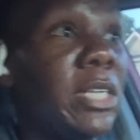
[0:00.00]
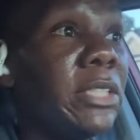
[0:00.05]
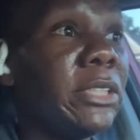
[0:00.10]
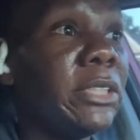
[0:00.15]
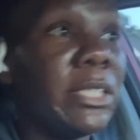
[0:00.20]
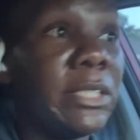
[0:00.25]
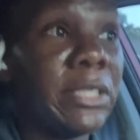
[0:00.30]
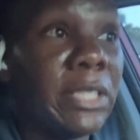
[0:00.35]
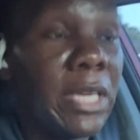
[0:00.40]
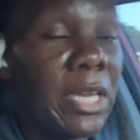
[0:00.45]

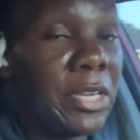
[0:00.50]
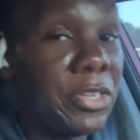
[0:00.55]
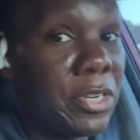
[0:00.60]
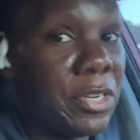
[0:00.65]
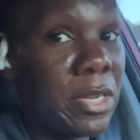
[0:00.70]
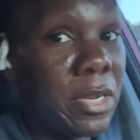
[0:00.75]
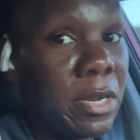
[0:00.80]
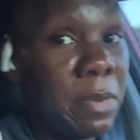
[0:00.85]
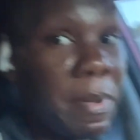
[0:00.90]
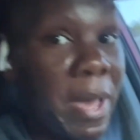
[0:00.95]
just the kitchen
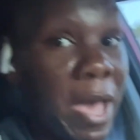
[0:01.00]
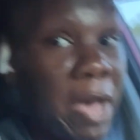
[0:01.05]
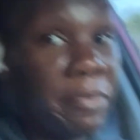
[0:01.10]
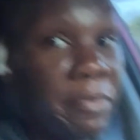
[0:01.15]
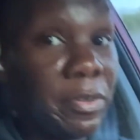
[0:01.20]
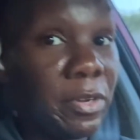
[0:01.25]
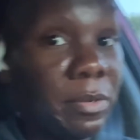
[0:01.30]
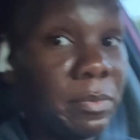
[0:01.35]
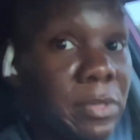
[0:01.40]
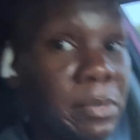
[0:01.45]
and the
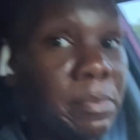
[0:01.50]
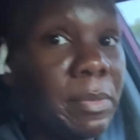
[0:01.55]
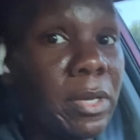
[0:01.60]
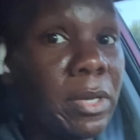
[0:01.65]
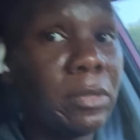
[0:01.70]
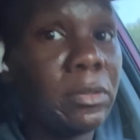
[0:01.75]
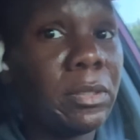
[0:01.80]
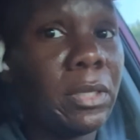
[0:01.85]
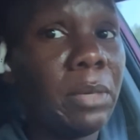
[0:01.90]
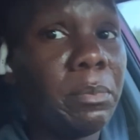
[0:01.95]
bathroom see my
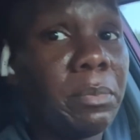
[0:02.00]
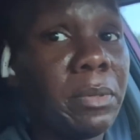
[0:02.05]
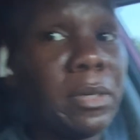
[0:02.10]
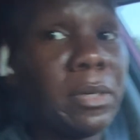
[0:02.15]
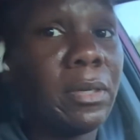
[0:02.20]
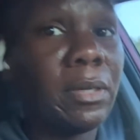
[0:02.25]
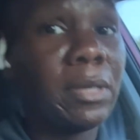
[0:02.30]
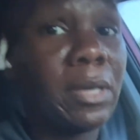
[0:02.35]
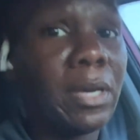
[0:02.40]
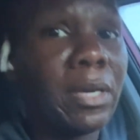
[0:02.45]
old
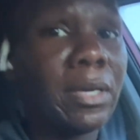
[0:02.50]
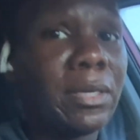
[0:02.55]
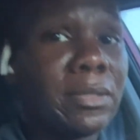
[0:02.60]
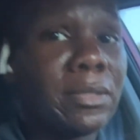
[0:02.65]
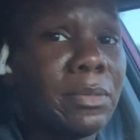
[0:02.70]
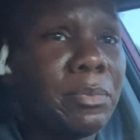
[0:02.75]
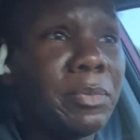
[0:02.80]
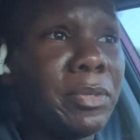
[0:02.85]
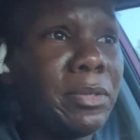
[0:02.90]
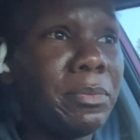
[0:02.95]
neighborhood guys
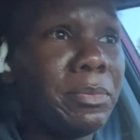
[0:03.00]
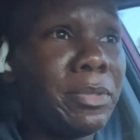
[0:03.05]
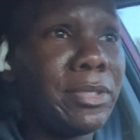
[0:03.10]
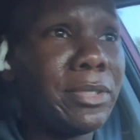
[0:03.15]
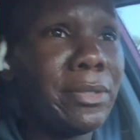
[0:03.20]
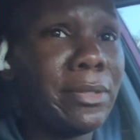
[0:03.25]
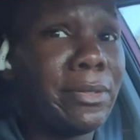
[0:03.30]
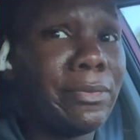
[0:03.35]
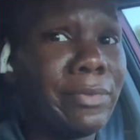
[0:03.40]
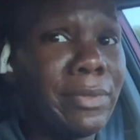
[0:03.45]
i'm gonna miss
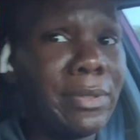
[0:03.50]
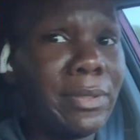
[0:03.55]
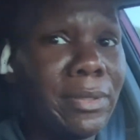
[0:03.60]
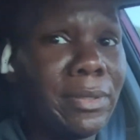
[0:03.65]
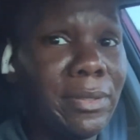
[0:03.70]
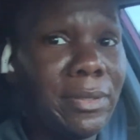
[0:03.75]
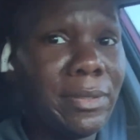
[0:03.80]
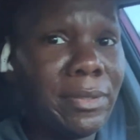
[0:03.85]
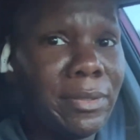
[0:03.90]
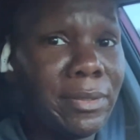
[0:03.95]
living
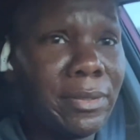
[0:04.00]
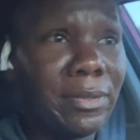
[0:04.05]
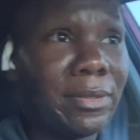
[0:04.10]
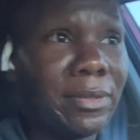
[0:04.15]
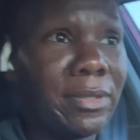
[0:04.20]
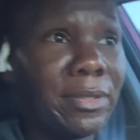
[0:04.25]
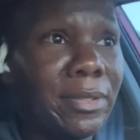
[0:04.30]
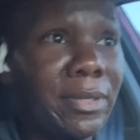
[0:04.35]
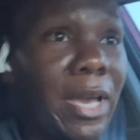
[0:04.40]
here